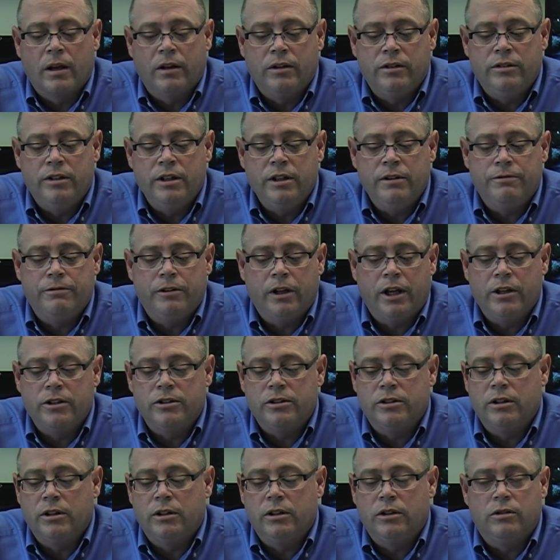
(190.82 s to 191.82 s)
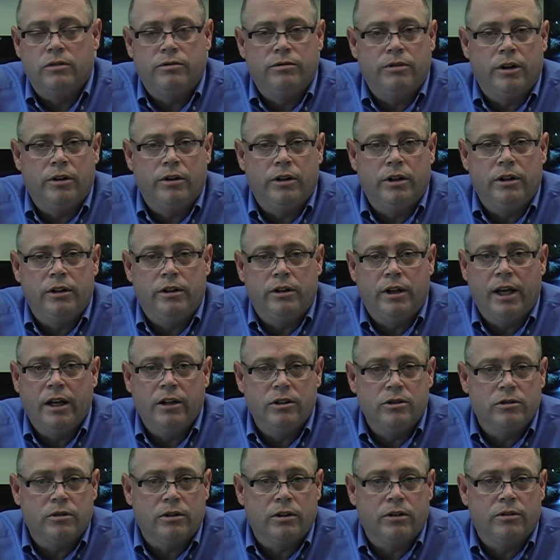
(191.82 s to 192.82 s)
Deflation is very
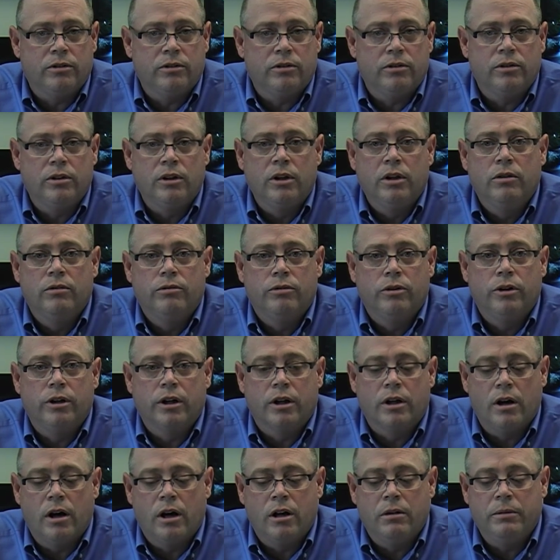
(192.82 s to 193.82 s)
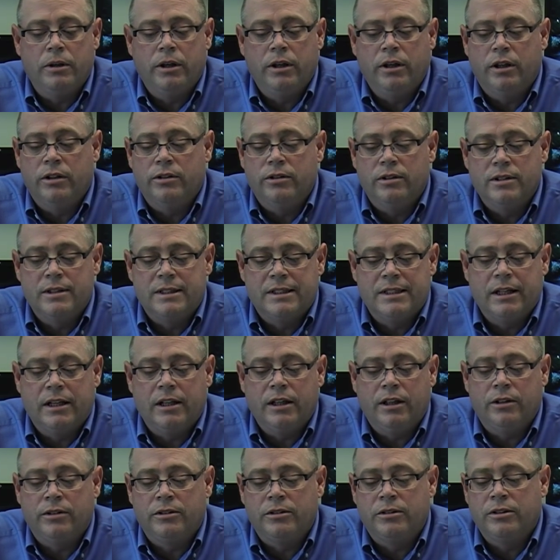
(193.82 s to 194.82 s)
dangerous for an economy, it's
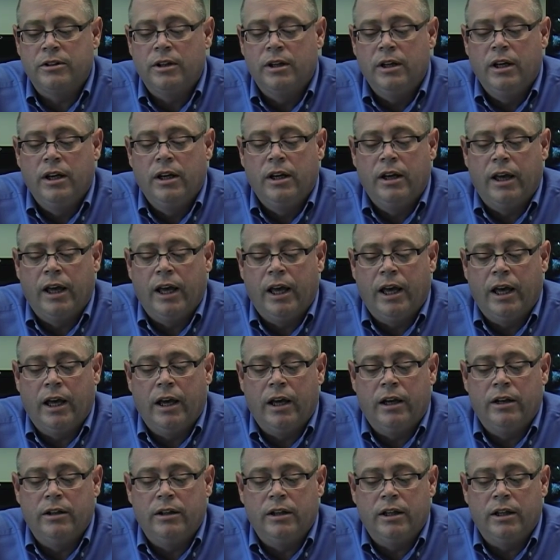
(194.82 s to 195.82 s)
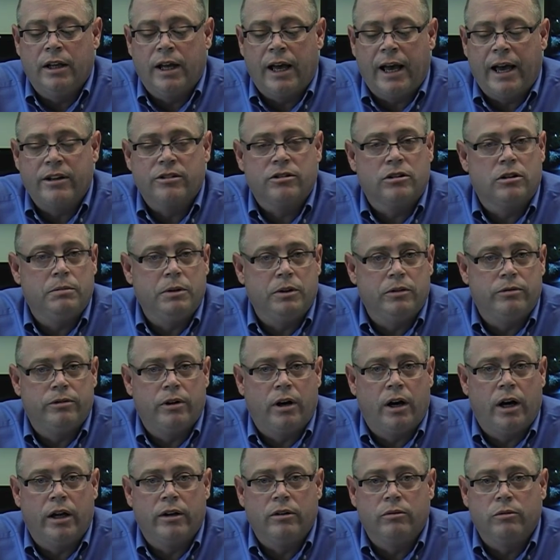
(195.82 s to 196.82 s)
insidious, and it has to be
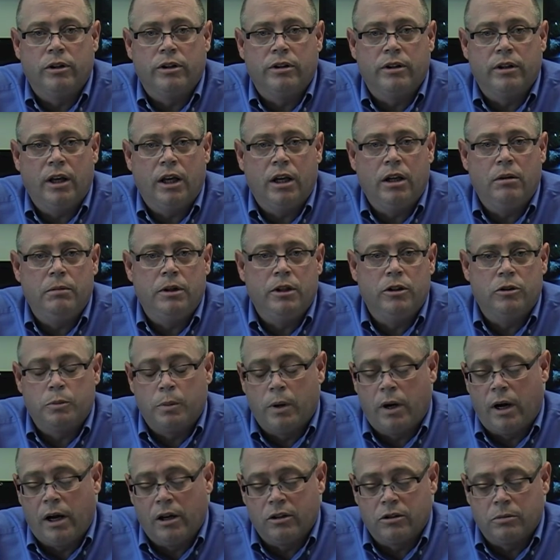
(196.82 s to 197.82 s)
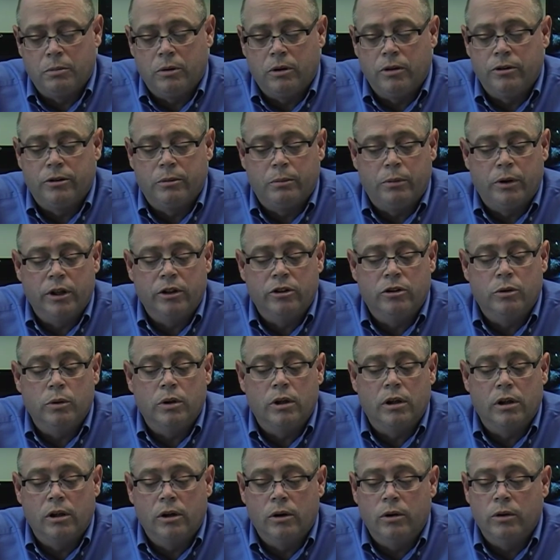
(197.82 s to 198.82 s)
fought with any means possible to bring to a
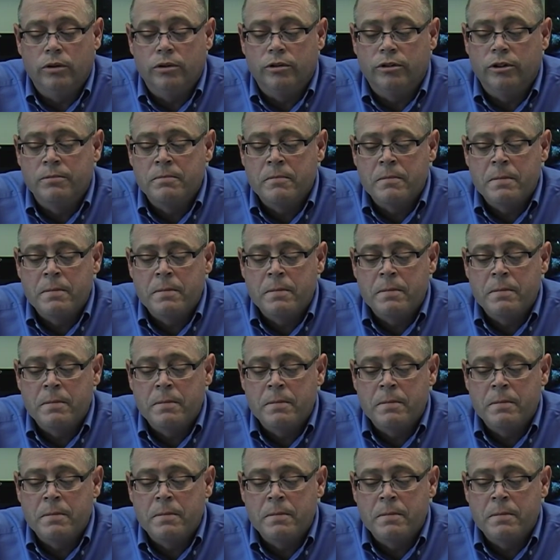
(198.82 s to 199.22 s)
close.